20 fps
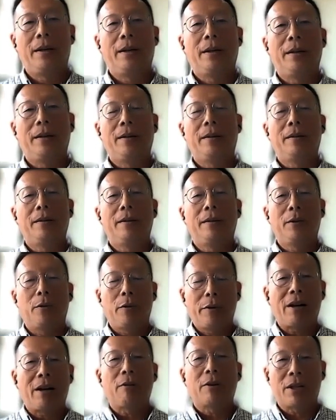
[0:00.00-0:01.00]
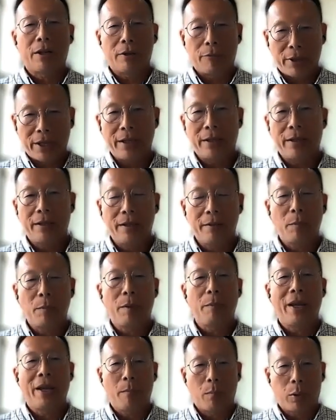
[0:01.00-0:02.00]
Uh, during our career
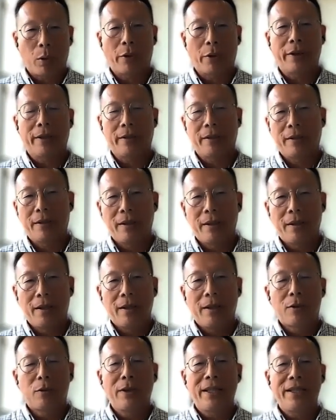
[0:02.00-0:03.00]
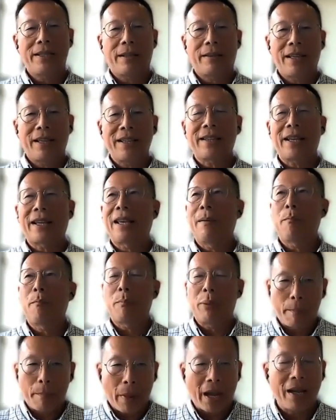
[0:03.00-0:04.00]
when we're employed. So these are things that
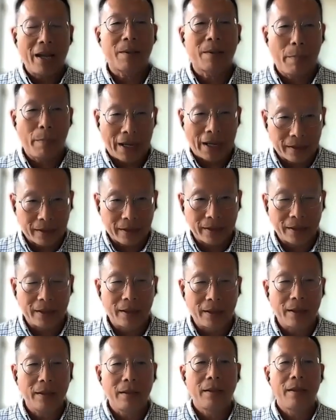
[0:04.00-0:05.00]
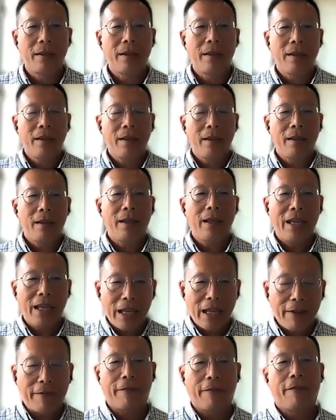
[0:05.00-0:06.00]
can prepare us better
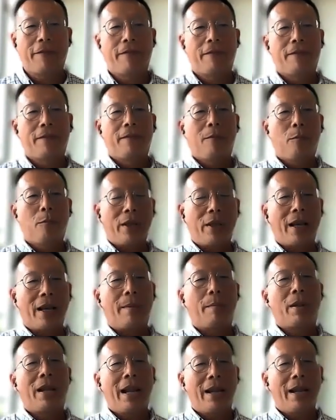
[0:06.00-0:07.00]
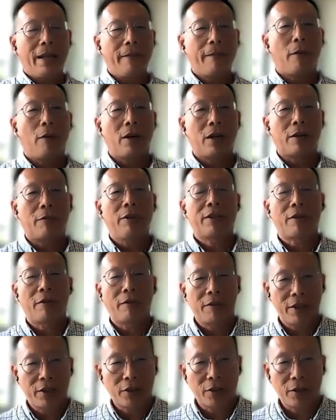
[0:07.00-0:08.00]
if we are planning for a career
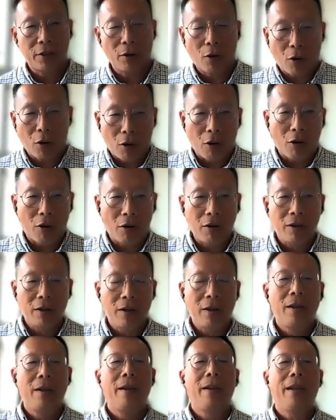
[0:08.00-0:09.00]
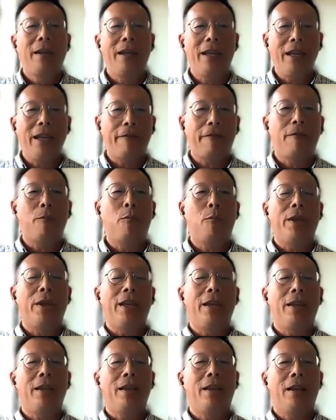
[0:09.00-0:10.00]
transition or if
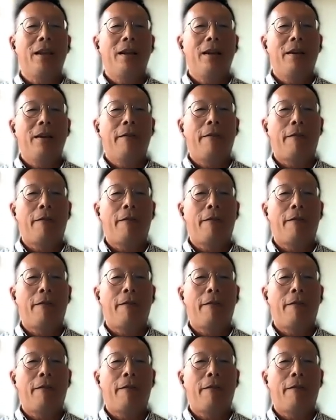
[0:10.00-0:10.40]
we,